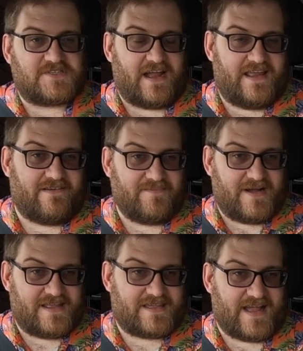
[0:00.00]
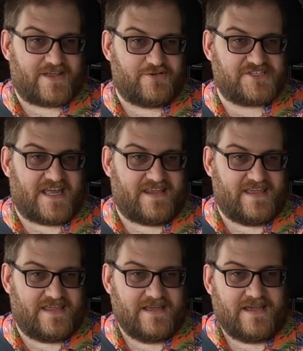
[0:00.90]
I'm sat here in my Kangoo
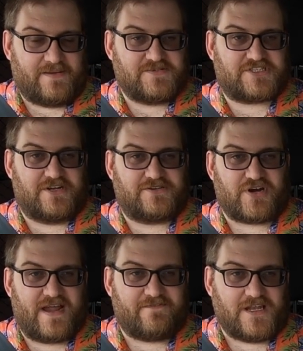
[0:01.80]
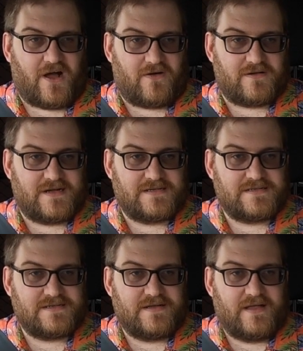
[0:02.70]
ZE. I'm just going to drive along,
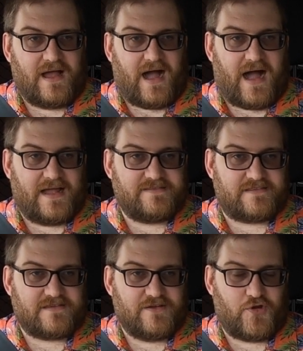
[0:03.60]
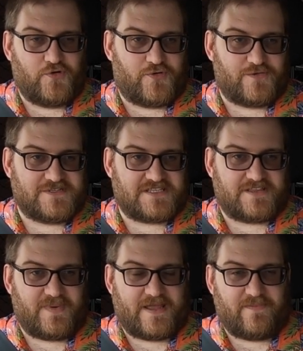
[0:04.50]
and who knows,
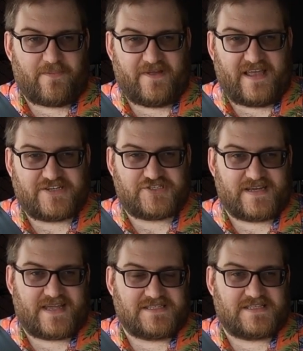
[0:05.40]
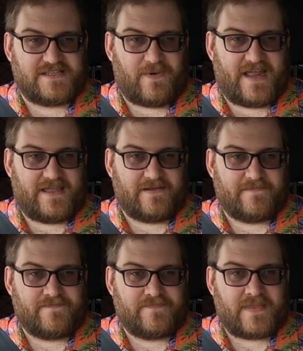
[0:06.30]
there might be a pedestrian gets in the way.
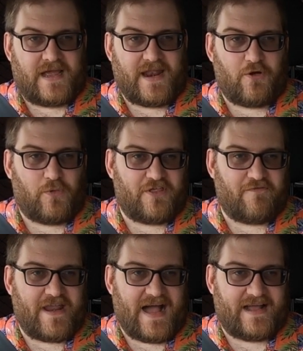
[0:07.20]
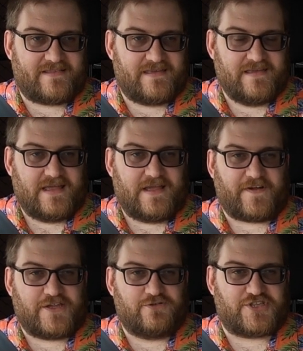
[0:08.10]
And how will they react if I
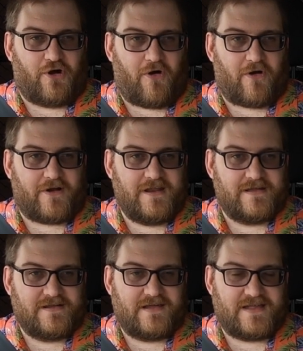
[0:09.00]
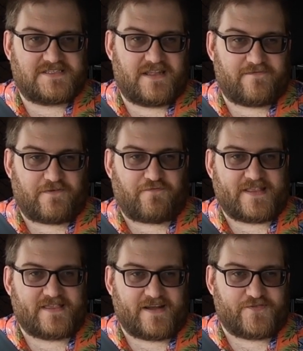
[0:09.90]
use the horn instead of the
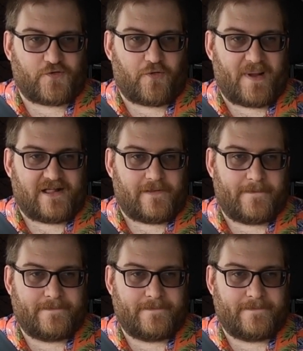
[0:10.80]
friendlier doorbell?